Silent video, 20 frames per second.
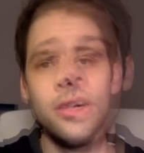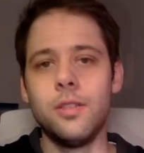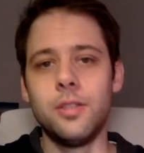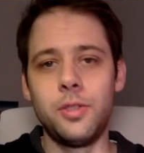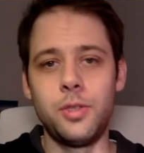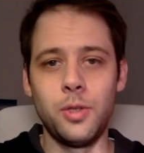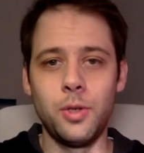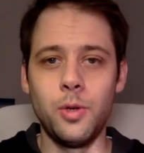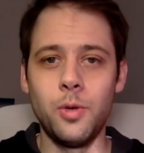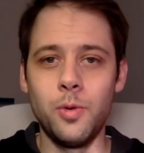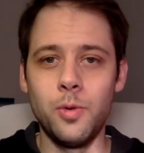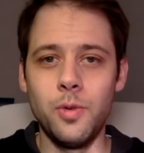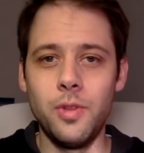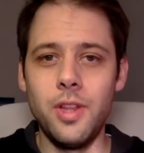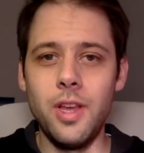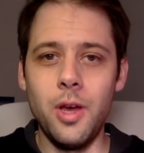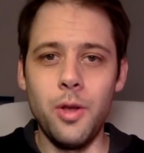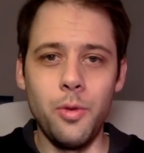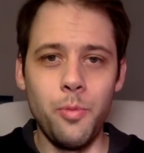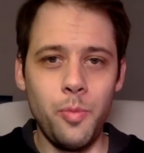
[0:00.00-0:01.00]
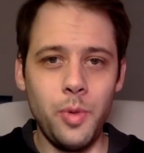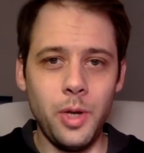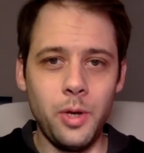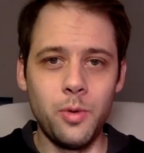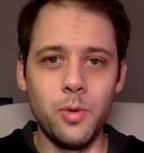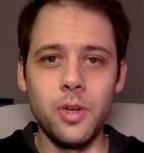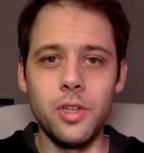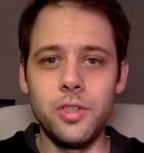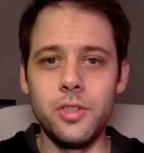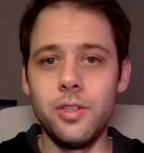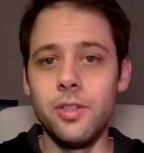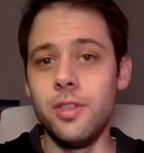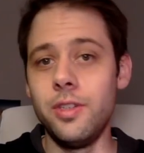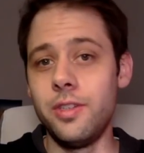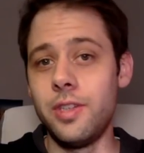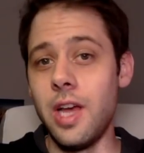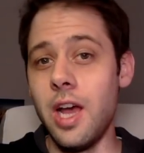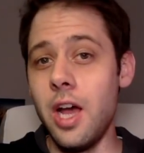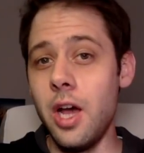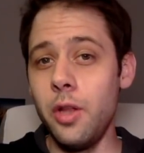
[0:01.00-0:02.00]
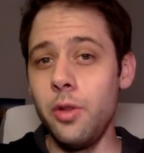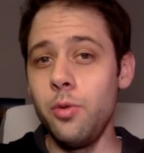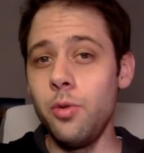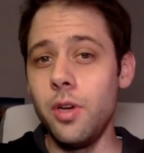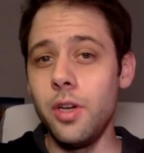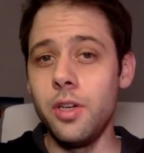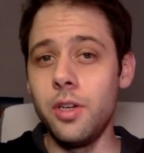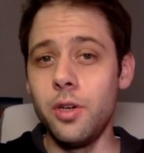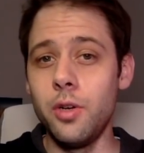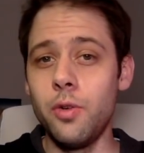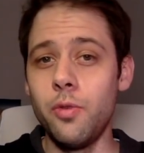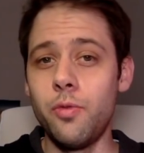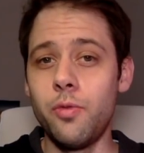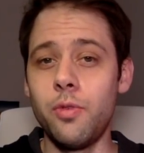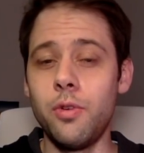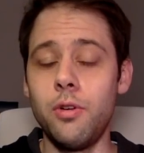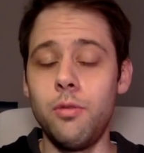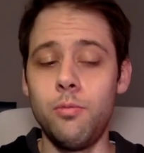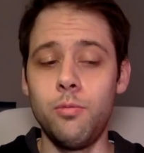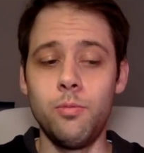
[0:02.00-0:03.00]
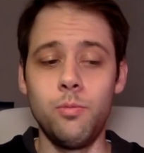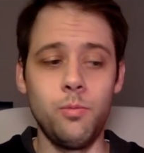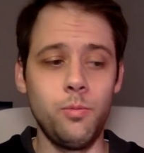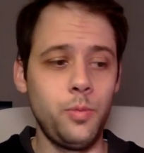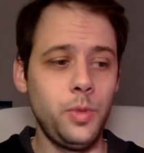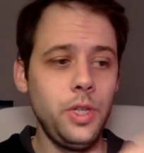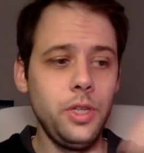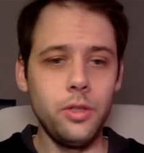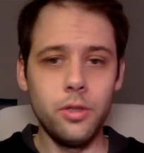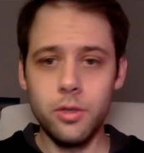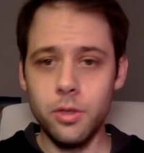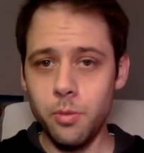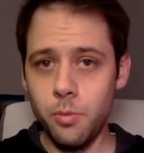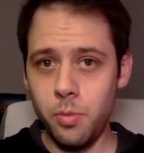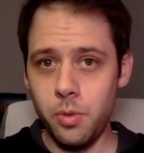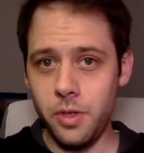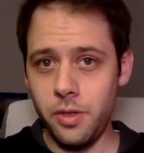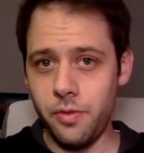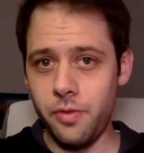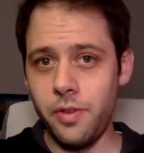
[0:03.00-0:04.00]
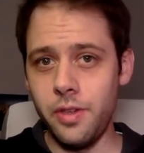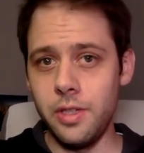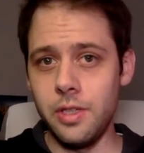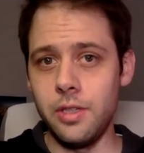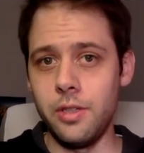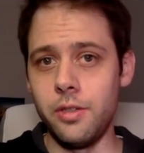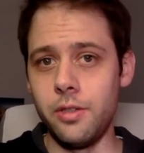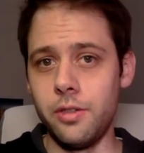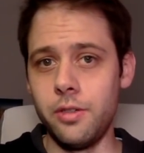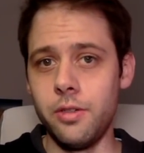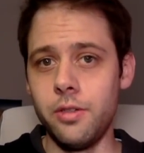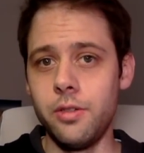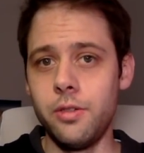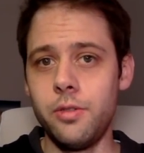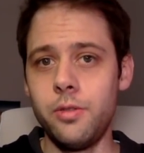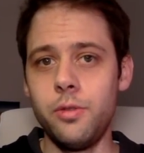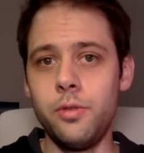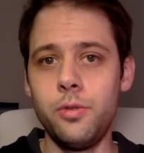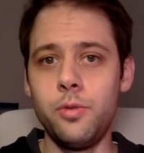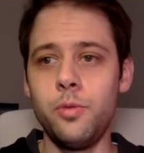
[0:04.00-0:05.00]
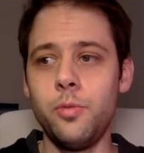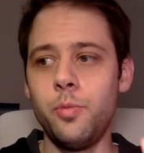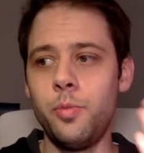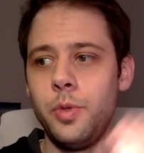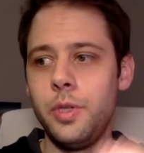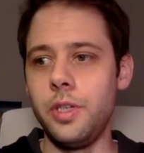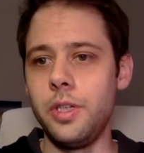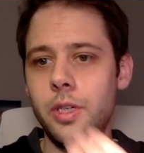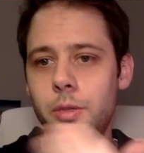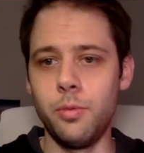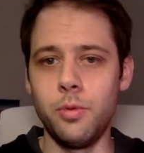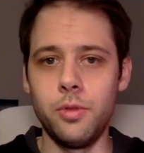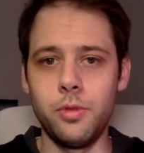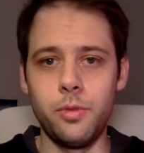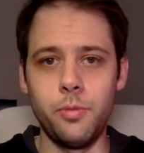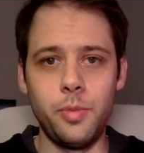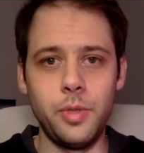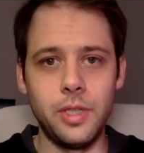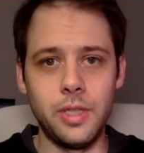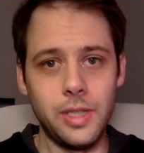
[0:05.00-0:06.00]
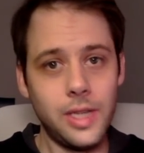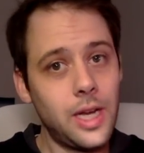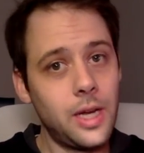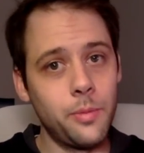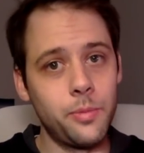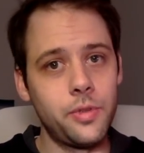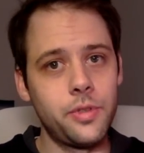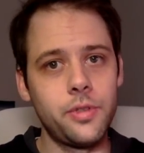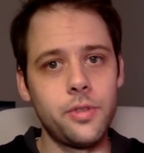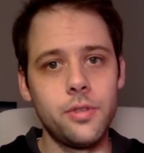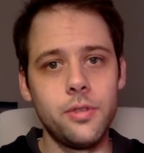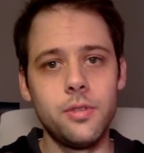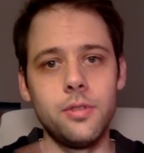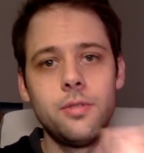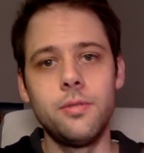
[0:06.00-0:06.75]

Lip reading: So now the big question is, how do I go from being a complete failure to being able to build apps?